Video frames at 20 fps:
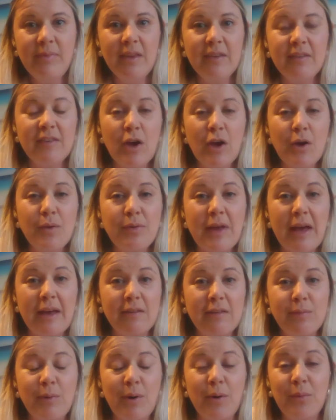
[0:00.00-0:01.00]
So
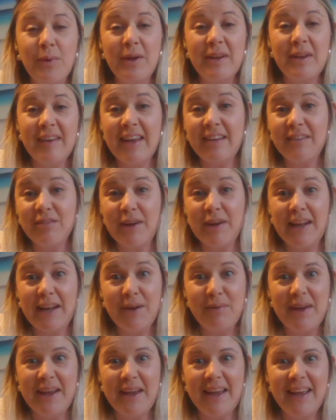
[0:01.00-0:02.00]
that's what we did, really.
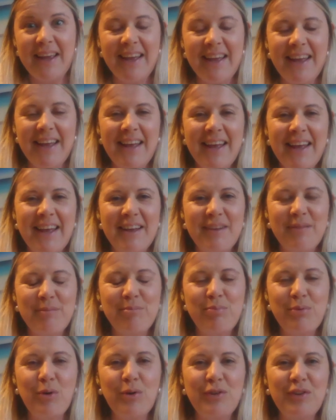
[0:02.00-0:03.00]
We
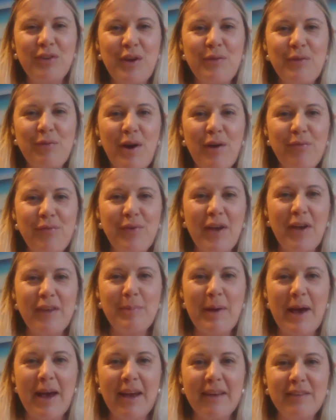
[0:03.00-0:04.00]
brought over our first
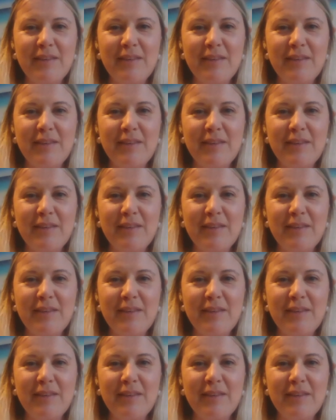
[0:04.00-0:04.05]
bags of